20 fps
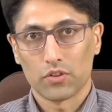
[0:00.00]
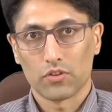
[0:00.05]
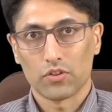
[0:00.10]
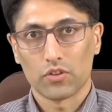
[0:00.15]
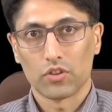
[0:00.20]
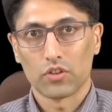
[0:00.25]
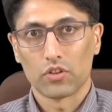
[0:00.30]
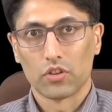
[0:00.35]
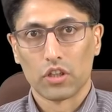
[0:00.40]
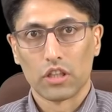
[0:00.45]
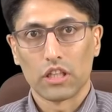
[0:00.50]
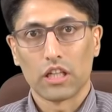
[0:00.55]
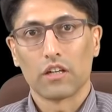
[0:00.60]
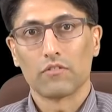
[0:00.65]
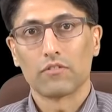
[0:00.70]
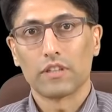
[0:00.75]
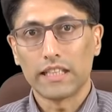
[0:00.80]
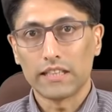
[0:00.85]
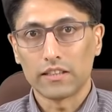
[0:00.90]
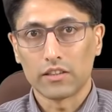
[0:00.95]
person
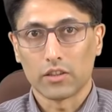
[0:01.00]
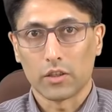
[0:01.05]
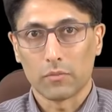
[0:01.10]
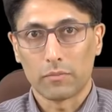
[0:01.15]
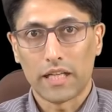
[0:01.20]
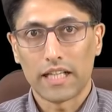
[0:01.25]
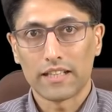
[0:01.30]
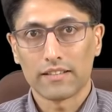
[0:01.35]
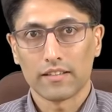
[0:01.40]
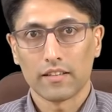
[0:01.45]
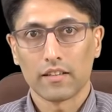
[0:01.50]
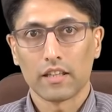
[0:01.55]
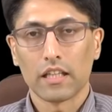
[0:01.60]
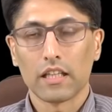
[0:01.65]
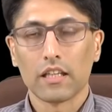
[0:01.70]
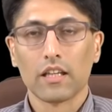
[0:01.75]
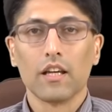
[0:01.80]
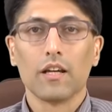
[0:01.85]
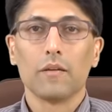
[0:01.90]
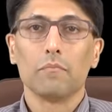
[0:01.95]
of legal
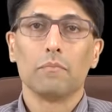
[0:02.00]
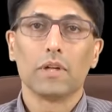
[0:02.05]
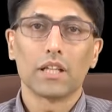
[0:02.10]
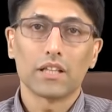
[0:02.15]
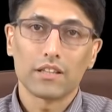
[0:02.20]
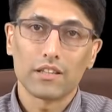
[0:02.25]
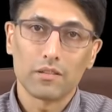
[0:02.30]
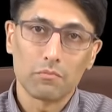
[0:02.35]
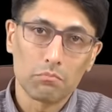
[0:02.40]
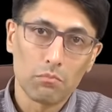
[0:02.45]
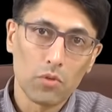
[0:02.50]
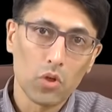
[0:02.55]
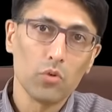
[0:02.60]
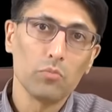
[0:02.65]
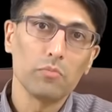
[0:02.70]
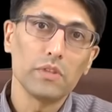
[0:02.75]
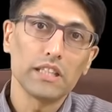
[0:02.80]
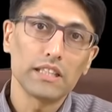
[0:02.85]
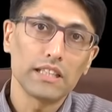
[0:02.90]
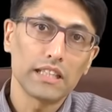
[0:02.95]
capacity, but the
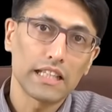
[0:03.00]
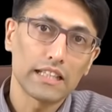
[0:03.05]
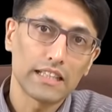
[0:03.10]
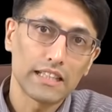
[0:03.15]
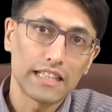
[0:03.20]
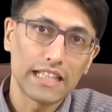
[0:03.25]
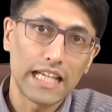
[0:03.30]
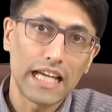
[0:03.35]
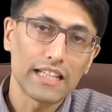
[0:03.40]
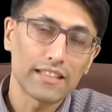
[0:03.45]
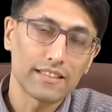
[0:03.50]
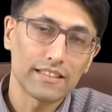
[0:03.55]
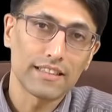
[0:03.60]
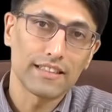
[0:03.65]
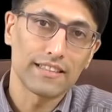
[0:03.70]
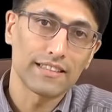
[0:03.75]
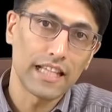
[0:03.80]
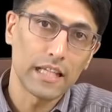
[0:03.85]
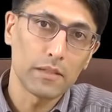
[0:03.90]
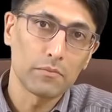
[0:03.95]
moment that that
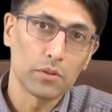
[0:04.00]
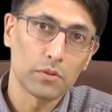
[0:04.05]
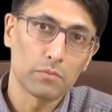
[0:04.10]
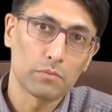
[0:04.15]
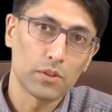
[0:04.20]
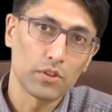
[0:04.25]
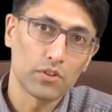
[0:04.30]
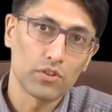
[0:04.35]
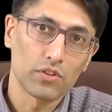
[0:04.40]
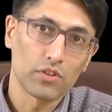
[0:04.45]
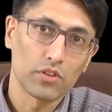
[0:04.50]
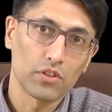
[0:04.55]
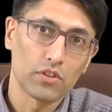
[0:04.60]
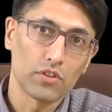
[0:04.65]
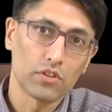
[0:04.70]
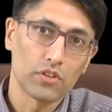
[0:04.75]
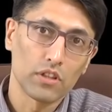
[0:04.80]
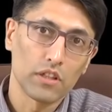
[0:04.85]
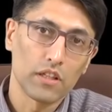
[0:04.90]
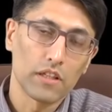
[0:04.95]
disabled
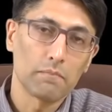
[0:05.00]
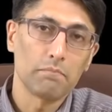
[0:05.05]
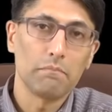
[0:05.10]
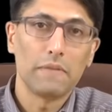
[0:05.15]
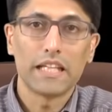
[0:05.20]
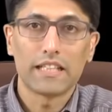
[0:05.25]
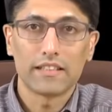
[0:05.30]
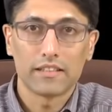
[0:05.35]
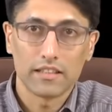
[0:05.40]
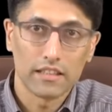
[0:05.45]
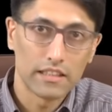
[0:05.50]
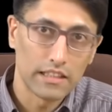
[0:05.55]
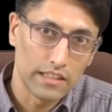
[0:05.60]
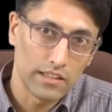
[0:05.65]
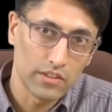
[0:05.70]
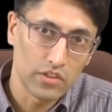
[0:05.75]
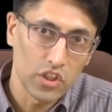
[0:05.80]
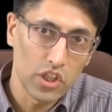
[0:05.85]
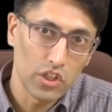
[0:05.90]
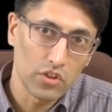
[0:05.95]
person makes a
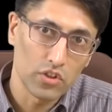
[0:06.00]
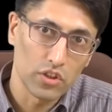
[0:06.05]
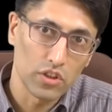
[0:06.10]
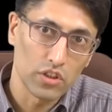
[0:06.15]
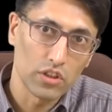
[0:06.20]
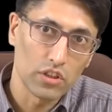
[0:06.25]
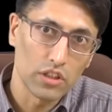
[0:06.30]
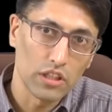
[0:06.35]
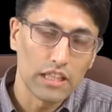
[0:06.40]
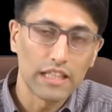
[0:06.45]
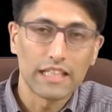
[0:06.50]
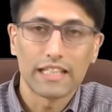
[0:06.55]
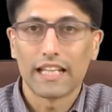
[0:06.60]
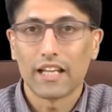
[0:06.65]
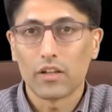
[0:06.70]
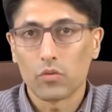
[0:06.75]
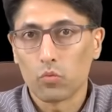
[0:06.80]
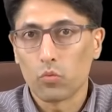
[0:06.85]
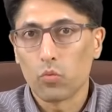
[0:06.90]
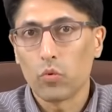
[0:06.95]
decision
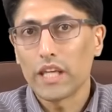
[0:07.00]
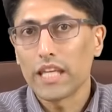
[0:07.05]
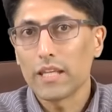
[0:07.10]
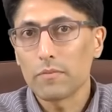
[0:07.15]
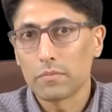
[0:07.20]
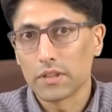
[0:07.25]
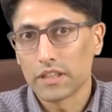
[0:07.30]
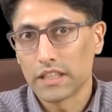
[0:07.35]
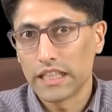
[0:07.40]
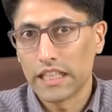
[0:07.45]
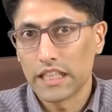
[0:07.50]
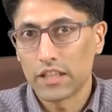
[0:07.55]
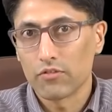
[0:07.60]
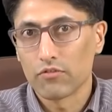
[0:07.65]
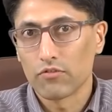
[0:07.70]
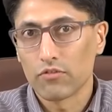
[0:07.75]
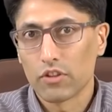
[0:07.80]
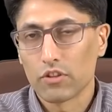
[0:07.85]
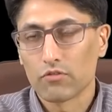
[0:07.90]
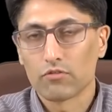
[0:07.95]
that we
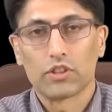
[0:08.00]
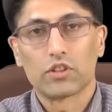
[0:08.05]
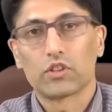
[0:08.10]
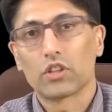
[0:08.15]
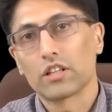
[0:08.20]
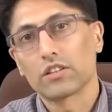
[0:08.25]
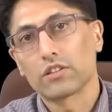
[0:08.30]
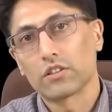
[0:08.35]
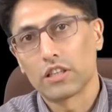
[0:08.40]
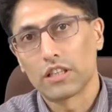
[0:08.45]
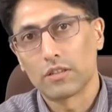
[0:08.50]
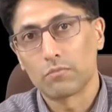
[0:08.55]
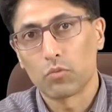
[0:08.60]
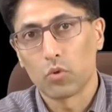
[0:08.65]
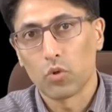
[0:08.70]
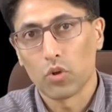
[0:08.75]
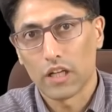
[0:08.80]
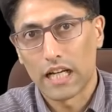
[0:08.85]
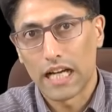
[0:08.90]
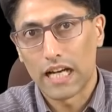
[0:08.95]
believe results in a
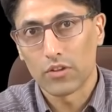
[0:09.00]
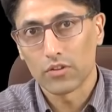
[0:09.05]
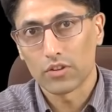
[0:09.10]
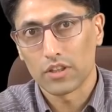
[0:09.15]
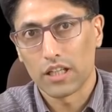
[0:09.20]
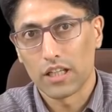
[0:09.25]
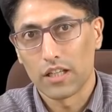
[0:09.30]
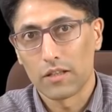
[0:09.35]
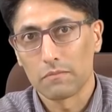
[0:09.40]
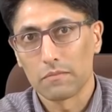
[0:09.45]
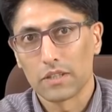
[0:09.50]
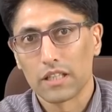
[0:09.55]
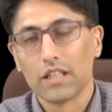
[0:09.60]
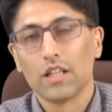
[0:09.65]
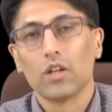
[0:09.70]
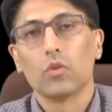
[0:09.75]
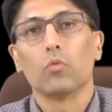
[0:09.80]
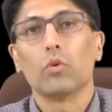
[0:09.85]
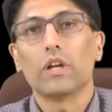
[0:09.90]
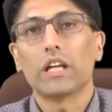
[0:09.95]
poor outcome,
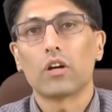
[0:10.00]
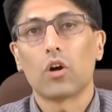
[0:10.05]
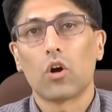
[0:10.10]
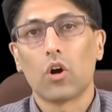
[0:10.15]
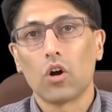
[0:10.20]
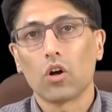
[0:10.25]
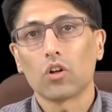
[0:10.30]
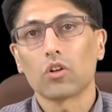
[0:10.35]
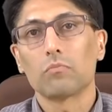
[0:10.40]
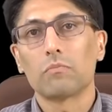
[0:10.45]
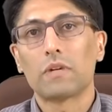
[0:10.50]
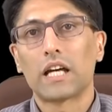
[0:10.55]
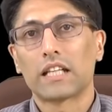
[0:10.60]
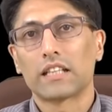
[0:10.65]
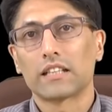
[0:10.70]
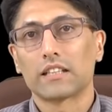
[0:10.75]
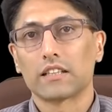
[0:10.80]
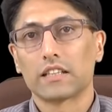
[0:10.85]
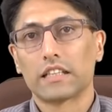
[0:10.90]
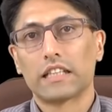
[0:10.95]
we
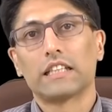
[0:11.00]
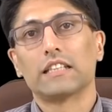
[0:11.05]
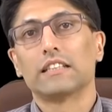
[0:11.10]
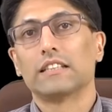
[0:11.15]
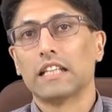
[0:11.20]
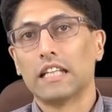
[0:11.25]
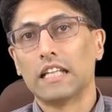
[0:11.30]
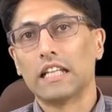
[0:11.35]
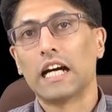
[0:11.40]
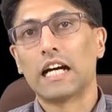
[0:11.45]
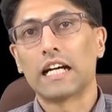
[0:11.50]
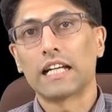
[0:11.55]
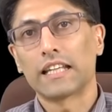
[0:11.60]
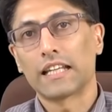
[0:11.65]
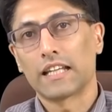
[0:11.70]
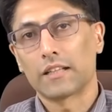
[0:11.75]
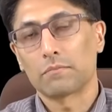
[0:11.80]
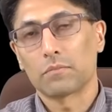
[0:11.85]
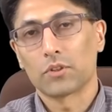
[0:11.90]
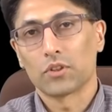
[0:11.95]
automatically deny
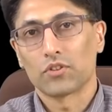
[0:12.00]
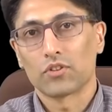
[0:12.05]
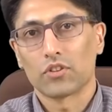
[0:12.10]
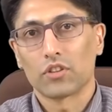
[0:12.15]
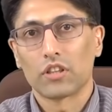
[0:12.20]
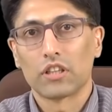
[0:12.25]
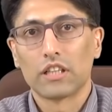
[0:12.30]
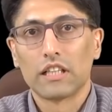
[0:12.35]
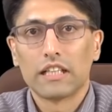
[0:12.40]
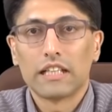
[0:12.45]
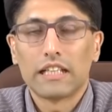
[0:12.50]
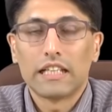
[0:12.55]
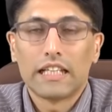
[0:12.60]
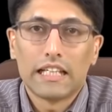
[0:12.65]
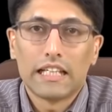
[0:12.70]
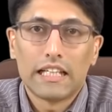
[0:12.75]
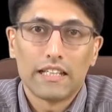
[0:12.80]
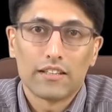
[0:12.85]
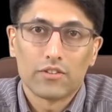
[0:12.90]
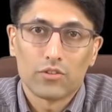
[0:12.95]
that person
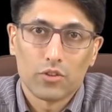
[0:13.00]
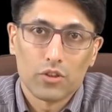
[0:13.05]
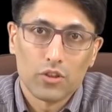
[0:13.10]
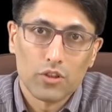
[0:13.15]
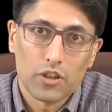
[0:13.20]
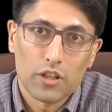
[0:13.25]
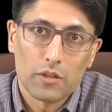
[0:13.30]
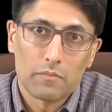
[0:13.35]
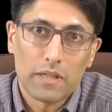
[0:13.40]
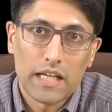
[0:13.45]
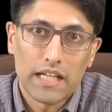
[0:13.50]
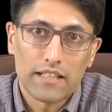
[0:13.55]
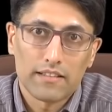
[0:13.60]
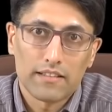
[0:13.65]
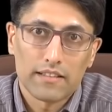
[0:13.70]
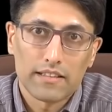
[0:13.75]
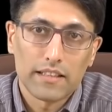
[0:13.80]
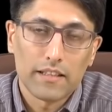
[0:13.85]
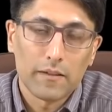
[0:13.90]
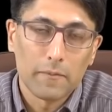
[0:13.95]
his or her
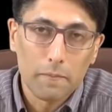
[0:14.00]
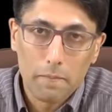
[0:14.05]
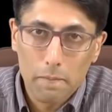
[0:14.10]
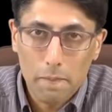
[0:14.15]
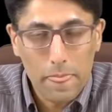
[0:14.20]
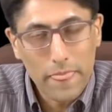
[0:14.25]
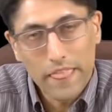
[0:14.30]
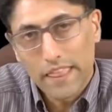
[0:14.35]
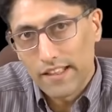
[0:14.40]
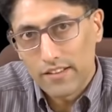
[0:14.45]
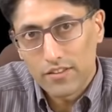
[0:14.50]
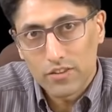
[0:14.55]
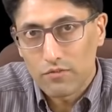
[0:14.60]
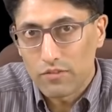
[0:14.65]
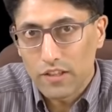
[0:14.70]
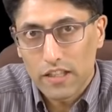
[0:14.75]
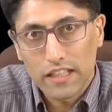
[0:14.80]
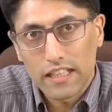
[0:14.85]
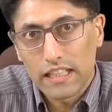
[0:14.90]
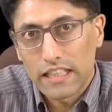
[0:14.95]
capacity. There's a
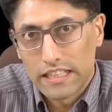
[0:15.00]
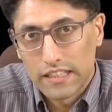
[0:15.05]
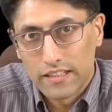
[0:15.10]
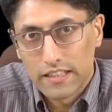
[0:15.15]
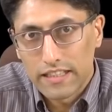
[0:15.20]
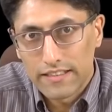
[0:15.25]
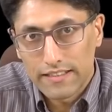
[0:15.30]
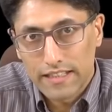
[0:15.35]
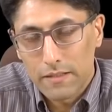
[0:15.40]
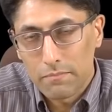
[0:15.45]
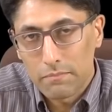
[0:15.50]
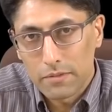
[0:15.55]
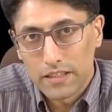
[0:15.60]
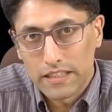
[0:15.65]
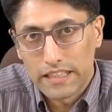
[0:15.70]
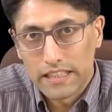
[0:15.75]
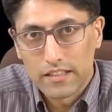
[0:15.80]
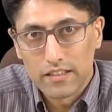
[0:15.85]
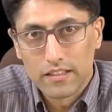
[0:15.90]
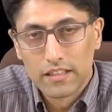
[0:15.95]
very clear example
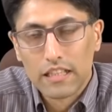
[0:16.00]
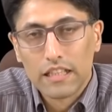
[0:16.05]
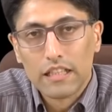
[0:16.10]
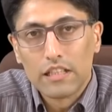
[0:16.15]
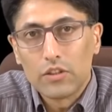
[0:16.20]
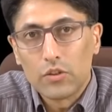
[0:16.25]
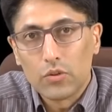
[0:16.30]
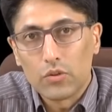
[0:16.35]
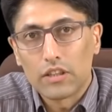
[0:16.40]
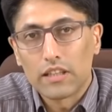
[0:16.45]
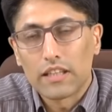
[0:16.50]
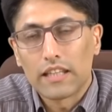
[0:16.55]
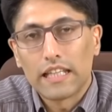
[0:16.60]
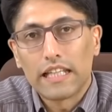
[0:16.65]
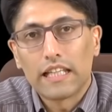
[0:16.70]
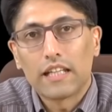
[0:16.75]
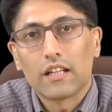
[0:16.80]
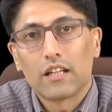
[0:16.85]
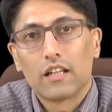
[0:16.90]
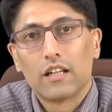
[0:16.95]
here. You can
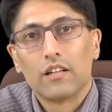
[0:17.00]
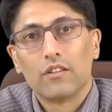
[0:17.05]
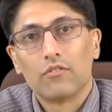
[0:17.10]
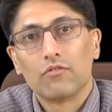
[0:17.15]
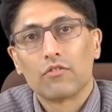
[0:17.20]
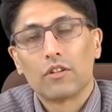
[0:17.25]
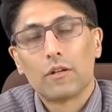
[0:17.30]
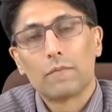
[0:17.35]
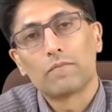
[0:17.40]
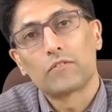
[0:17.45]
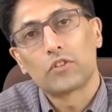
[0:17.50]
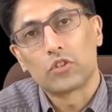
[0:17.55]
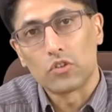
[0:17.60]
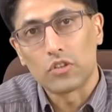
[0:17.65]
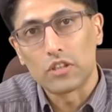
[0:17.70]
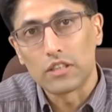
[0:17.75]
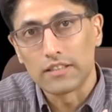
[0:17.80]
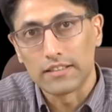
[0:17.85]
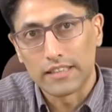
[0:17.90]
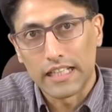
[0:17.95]
think of
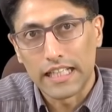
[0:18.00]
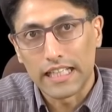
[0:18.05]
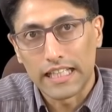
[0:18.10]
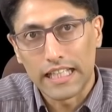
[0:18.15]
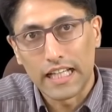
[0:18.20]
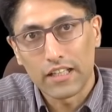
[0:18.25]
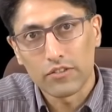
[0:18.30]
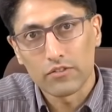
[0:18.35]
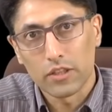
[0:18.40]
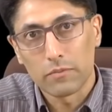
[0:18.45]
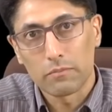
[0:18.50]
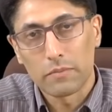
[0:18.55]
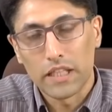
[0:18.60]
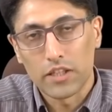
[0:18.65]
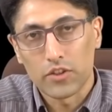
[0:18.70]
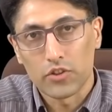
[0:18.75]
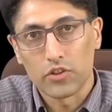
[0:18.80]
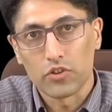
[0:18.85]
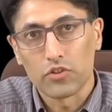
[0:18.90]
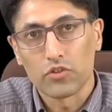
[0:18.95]
certain psychiatric
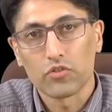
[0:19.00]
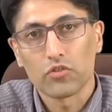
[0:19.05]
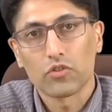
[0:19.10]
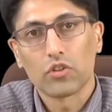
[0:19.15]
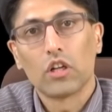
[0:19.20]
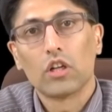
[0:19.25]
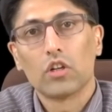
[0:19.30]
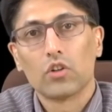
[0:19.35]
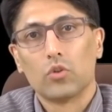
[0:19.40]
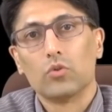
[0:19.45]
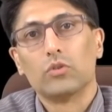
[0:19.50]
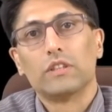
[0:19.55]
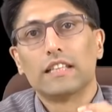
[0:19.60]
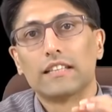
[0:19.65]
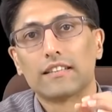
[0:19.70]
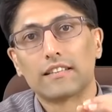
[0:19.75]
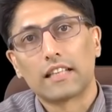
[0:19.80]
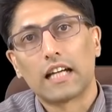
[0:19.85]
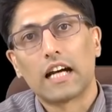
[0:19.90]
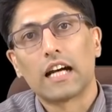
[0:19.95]
patients who
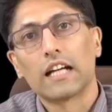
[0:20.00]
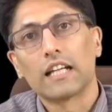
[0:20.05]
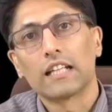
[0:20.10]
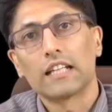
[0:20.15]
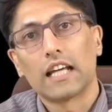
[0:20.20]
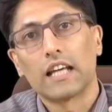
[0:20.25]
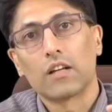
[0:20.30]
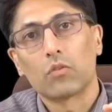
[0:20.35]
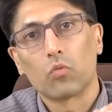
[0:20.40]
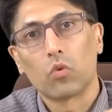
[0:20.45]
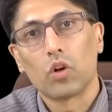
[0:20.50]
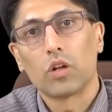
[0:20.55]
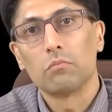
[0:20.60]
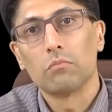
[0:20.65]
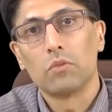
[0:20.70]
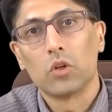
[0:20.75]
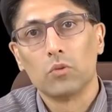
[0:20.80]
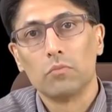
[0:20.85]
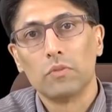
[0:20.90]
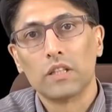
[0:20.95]
decide at
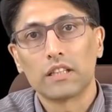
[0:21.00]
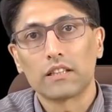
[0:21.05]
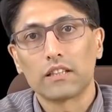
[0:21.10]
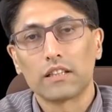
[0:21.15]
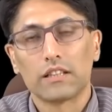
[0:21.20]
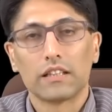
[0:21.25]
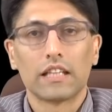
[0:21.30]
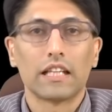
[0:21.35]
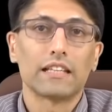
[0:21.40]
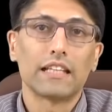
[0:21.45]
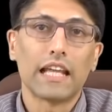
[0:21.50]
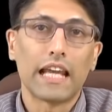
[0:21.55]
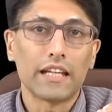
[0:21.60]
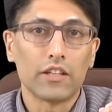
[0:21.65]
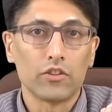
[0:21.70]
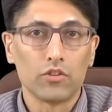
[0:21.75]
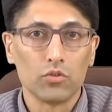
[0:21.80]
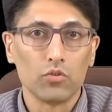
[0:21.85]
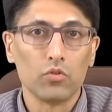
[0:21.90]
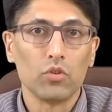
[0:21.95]
one moment that they
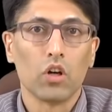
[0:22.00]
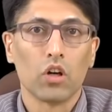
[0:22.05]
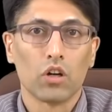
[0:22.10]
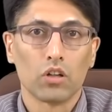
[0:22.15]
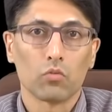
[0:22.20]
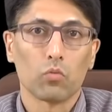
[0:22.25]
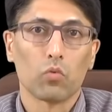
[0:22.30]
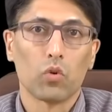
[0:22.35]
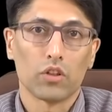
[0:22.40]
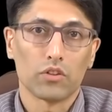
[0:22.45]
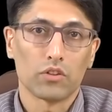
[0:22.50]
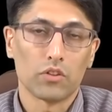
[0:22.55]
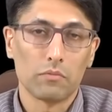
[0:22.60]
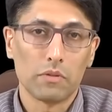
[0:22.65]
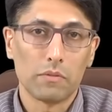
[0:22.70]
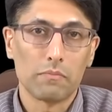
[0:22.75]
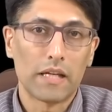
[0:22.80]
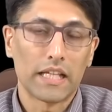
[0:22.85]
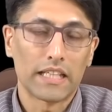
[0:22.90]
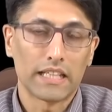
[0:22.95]
do not want to
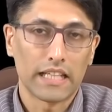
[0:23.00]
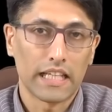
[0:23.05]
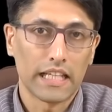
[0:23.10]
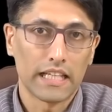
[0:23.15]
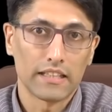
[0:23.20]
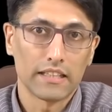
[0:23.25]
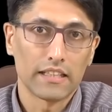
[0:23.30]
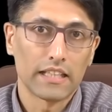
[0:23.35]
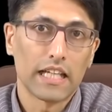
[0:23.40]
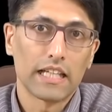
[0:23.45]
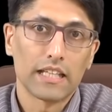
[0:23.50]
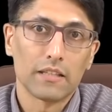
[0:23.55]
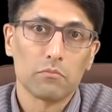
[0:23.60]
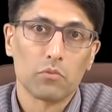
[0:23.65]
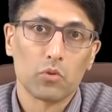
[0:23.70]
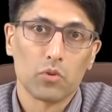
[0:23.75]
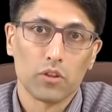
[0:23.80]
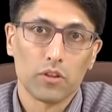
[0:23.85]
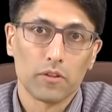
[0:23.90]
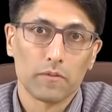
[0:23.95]
be medicated
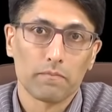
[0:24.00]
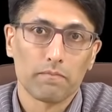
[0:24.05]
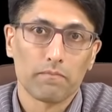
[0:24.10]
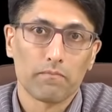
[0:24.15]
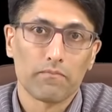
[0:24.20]
anymore.